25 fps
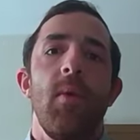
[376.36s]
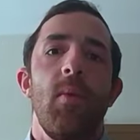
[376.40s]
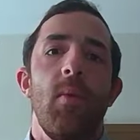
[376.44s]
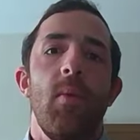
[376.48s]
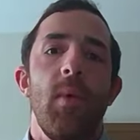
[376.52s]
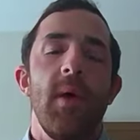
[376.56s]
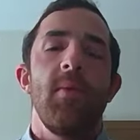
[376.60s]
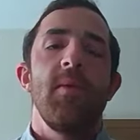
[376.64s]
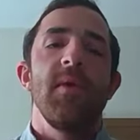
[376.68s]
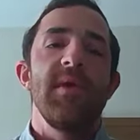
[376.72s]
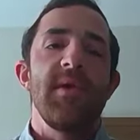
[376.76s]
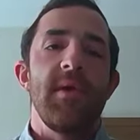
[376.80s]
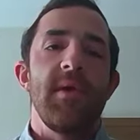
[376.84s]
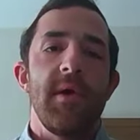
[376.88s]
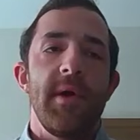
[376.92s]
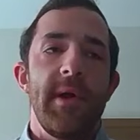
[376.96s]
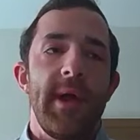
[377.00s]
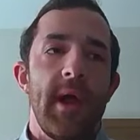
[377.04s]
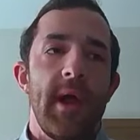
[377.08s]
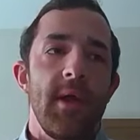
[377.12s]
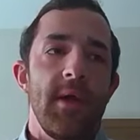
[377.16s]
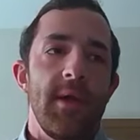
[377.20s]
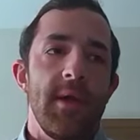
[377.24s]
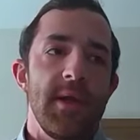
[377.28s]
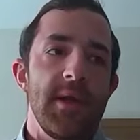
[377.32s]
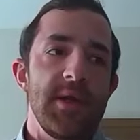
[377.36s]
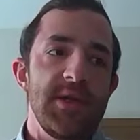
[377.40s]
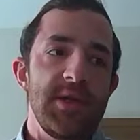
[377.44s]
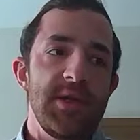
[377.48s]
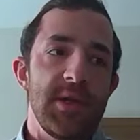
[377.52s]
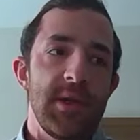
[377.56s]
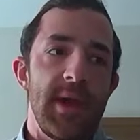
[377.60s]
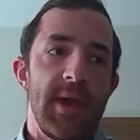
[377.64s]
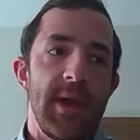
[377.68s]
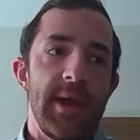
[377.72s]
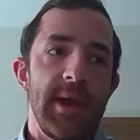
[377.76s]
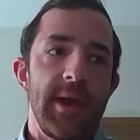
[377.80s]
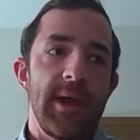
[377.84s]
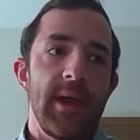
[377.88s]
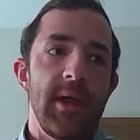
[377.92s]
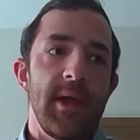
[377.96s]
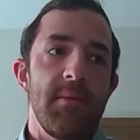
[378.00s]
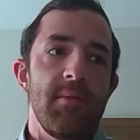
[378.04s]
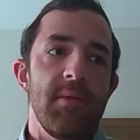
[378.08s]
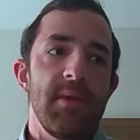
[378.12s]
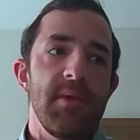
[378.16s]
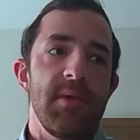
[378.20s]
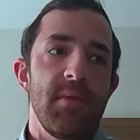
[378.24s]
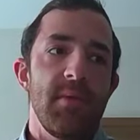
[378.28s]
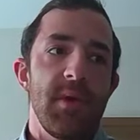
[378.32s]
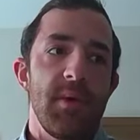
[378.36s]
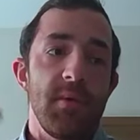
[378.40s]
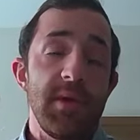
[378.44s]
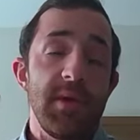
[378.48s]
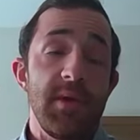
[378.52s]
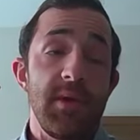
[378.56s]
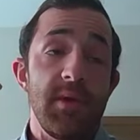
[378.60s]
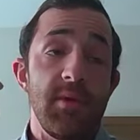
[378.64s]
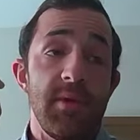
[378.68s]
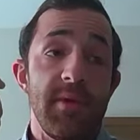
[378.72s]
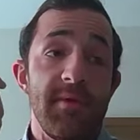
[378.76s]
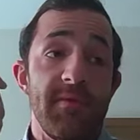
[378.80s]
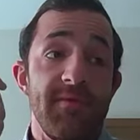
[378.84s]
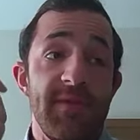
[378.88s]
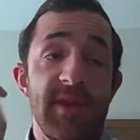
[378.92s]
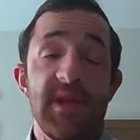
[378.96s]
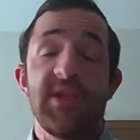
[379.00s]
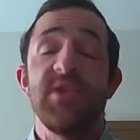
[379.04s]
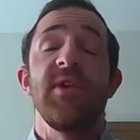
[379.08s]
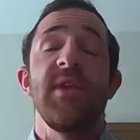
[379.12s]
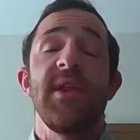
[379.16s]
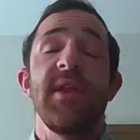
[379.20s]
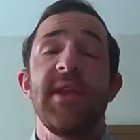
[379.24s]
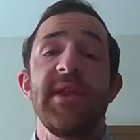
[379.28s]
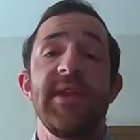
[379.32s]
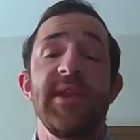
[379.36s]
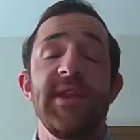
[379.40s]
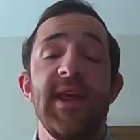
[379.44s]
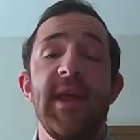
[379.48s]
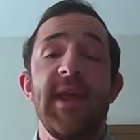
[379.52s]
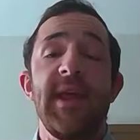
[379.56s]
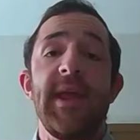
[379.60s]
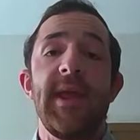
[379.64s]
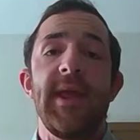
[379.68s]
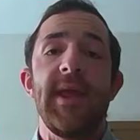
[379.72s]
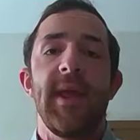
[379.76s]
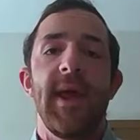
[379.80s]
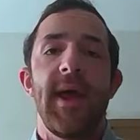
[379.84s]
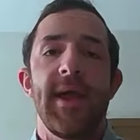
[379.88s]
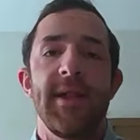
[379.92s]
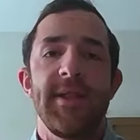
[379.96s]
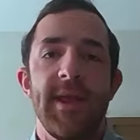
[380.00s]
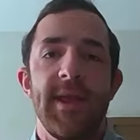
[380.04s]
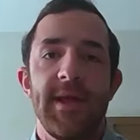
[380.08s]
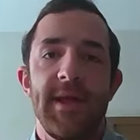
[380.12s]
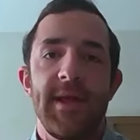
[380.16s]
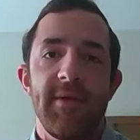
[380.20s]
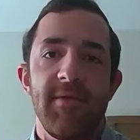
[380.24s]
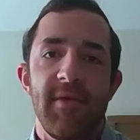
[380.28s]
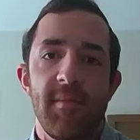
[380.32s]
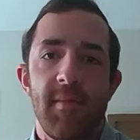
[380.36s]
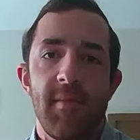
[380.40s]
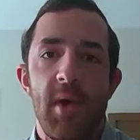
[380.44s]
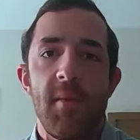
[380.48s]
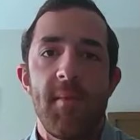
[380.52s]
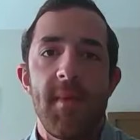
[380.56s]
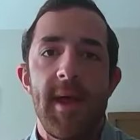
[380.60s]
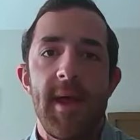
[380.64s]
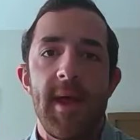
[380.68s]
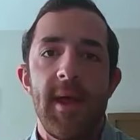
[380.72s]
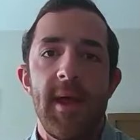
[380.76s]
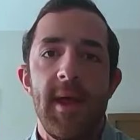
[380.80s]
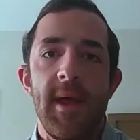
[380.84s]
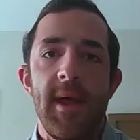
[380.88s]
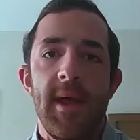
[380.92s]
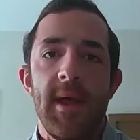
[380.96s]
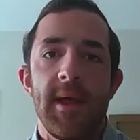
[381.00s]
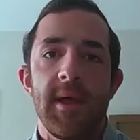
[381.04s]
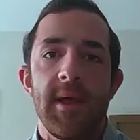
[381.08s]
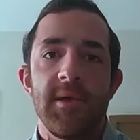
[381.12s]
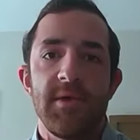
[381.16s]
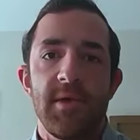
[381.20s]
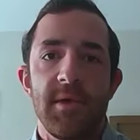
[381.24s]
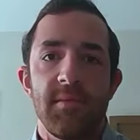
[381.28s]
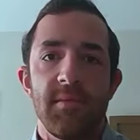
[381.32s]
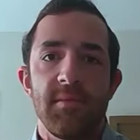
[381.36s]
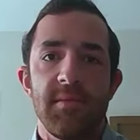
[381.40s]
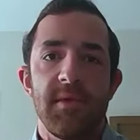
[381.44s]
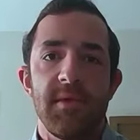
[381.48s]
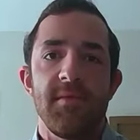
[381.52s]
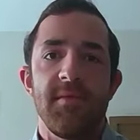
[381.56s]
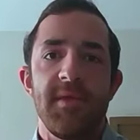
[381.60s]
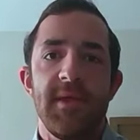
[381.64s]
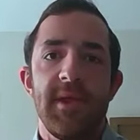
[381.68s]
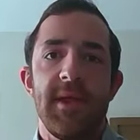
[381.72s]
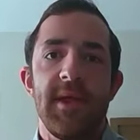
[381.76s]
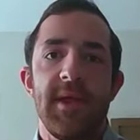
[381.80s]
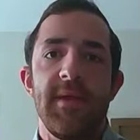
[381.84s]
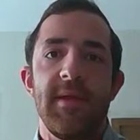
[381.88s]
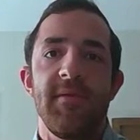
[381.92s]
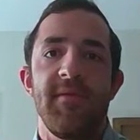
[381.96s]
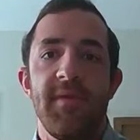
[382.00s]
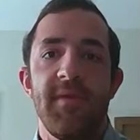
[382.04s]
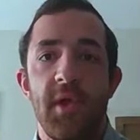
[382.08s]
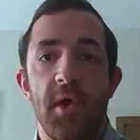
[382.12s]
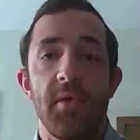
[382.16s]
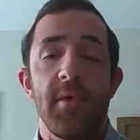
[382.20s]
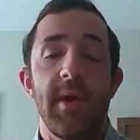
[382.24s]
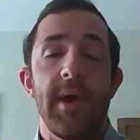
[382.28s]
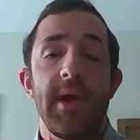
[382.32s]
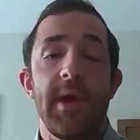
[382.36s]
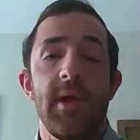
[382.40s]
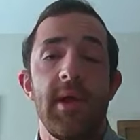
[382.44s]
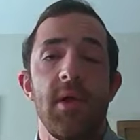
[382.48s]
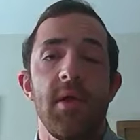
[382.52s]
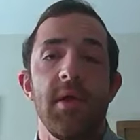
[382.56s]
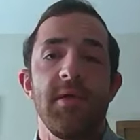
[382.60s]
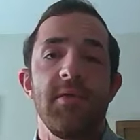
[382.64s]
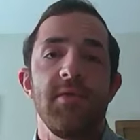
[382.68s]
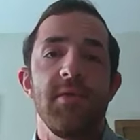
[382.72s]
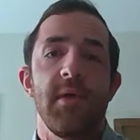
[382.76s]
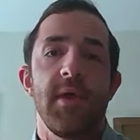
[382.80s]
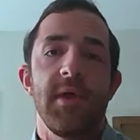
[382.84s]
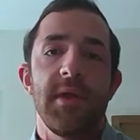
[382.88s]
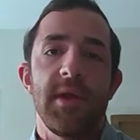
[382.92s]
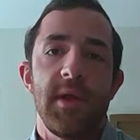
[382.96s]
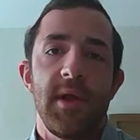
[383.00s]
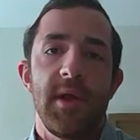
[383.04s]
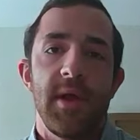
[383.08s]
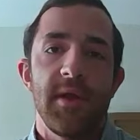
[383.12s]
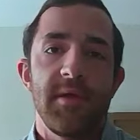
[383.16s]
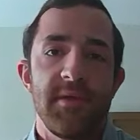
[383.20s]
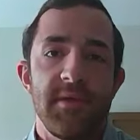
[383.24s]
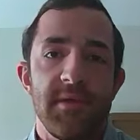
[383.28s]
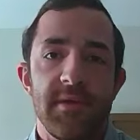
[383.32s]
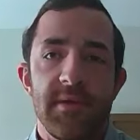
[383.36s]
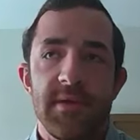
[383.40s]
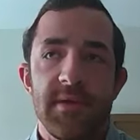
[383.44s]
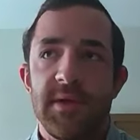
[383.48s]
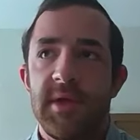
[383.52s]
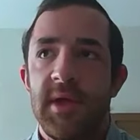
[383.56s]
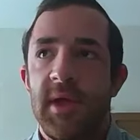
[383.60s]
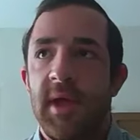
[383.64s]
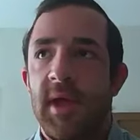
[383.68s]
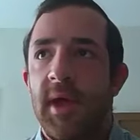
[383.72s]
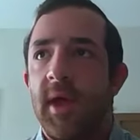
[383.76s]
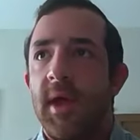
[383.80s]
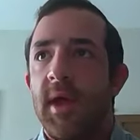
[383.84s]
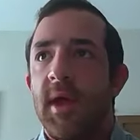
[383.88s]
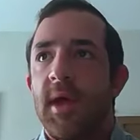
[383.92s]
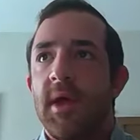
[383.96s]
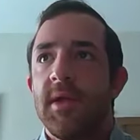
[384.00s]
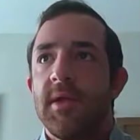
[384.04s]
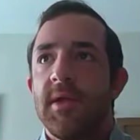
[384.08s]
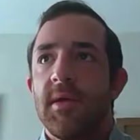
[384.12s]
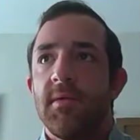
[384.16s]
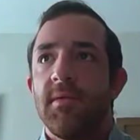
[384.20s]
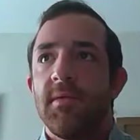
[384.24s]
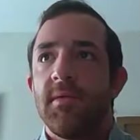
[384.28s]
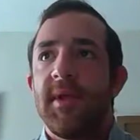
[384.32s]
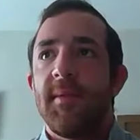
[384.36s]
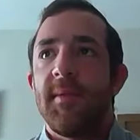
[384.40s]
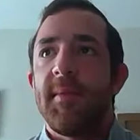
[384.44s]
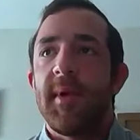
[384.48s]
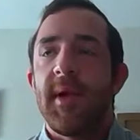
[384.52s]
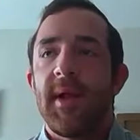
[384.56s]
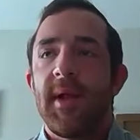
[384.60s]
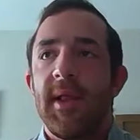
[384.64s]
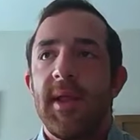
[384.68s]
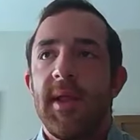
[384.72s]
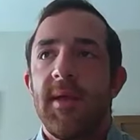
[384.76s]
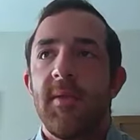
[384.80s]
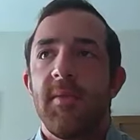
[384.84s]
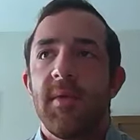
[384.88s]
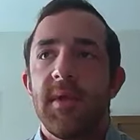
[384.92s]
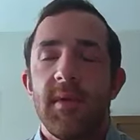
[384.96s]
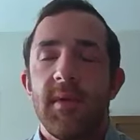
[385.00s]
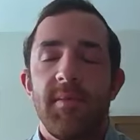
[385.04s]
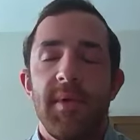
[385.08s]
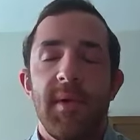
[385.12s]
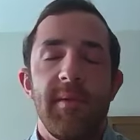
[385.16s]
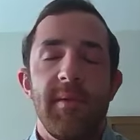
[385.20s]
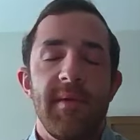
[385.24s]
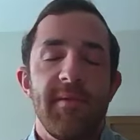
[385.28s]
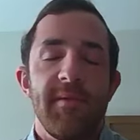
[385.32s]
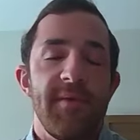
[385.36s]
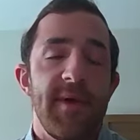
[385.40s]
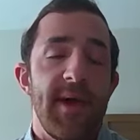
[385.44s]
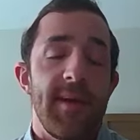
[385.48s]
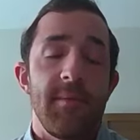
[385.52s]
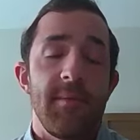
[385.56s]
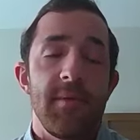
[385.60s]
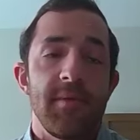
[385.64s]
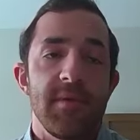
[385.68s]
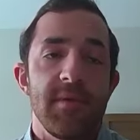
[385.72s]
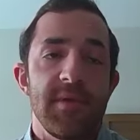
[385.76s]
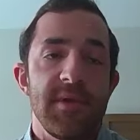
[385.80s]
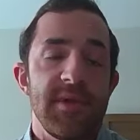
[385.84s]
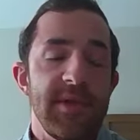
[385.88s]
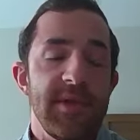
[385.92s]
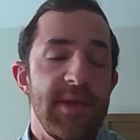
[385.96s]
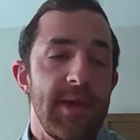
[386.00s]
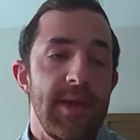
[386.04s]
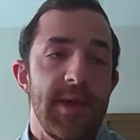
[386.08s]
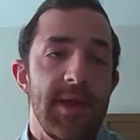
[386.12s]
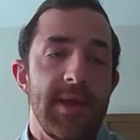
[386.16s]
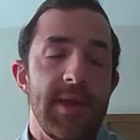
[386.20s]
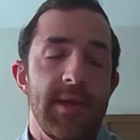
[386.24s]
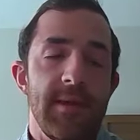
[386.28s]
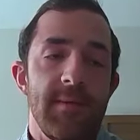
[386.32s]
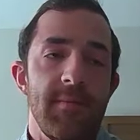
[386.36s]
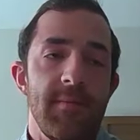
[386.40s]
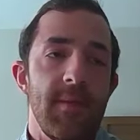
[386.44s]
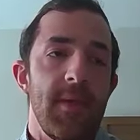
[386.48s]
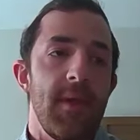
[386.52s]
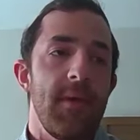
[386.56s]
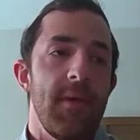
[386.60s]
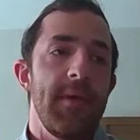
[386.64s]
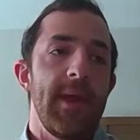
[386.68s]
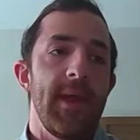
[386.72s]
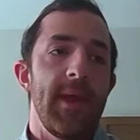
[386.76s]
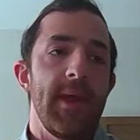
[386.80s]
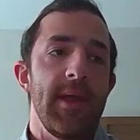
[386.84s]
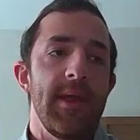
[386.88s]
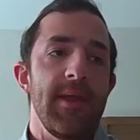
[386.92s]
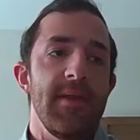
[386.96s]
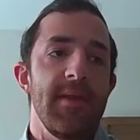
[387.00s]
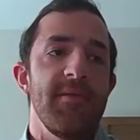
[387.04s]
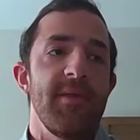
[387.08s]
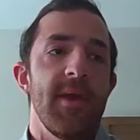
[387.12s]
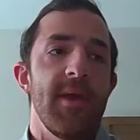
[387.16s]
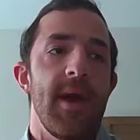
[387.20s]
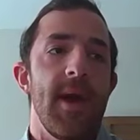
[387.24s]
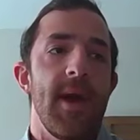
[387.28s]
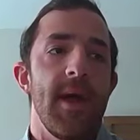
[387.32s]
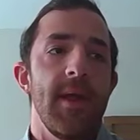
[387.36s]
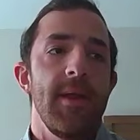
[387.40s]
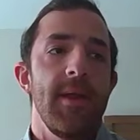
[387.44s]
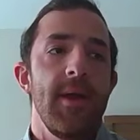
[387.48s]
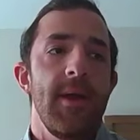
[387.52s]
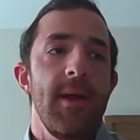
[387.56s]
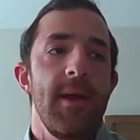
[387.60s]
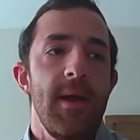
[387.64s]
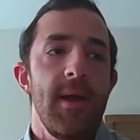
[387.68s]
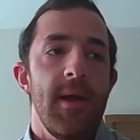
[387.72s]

what was our calculation lining up with what you would visually see at that given moment in terms of the flow rate going through all the clusters. So typically when the permanent fiber is saying, okay, you've got,